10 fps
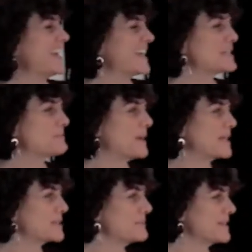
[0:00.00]
its
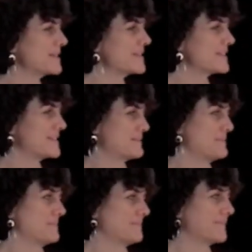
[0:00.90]
punishment is,
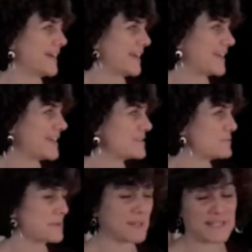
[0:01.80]
I guess,
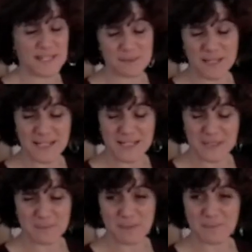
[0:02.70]
to some extent being
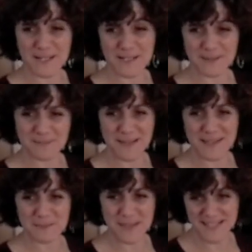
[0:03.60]
dismembered by
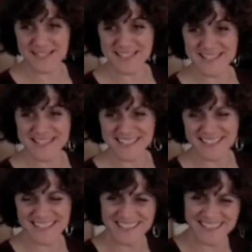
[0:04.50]
the pins,
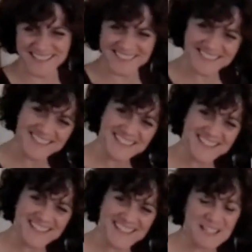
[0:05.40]

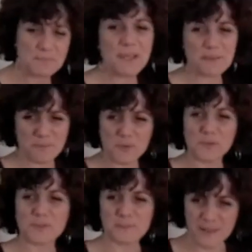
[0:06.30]
as being
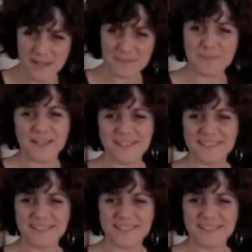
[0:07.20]
pulled apart. But,